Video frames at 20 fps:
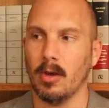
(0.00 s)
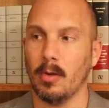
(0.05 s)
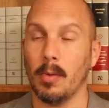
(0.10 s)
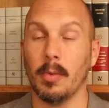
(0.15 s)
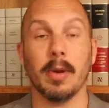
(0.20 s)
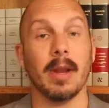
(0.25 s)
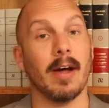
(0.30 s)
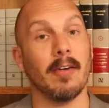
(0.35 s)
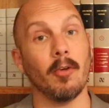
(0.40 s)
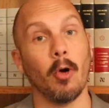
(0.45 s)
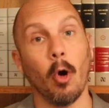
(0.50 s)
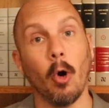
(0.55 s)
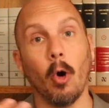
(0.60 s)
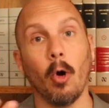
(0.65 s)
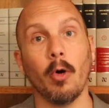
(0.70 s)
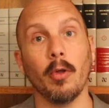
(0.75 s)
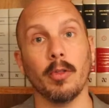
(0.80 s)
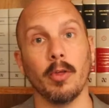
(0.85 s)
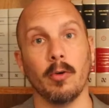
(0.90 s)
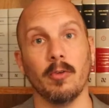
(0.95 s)
We would have
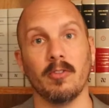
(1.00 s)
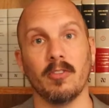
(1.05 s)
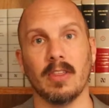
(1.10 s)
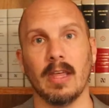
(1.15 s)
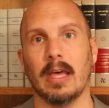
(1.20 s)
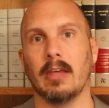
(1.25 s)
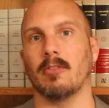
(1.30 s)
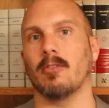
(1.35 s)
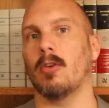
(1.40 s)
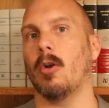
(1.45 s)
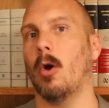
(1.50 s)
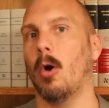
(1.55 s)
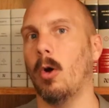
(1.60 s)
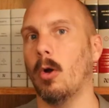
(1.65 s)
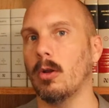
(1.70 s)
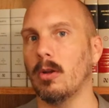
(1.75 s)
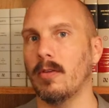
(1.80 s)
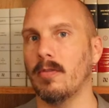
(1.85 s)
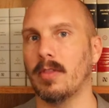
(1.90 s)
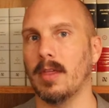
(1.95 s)
all those things, and
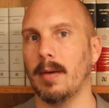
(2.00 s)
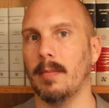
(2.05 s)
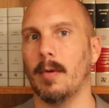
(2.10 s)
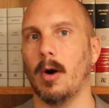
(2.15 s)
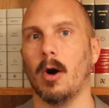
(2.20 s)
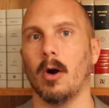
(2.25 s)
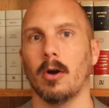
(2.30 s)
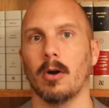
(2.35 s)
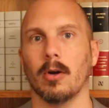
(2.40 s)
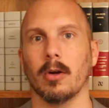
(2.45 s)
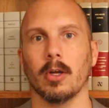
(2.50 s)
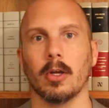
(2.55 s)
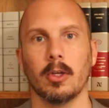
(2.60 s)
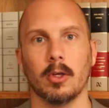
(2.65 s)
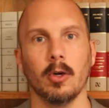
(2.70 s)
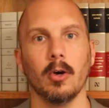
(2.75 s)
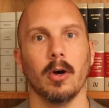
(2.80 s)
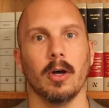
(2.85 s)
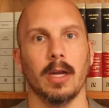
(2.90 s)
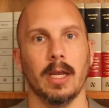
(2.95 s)
all of them are
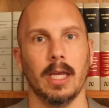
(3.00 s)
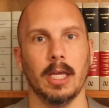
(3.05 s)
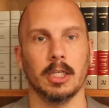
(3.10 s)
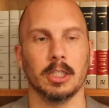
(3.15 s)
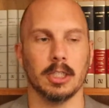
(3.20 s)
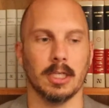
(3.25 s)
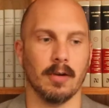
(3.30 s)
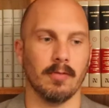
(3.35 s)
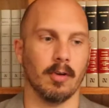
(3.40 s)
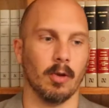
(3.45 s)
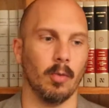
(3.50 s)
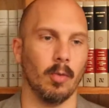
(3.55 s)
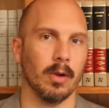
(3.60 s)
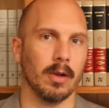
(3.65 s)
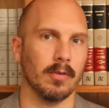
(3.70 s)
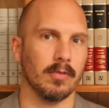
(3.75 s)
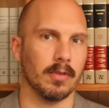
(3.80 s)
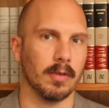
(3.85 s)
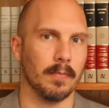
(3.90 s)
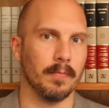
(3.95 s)
good, each and every
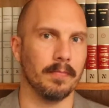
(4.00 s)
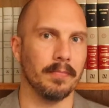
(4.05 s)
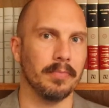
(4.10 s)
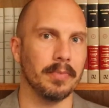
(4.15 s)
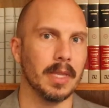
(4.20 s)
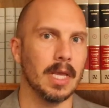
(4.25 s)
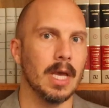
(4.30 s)
one of them.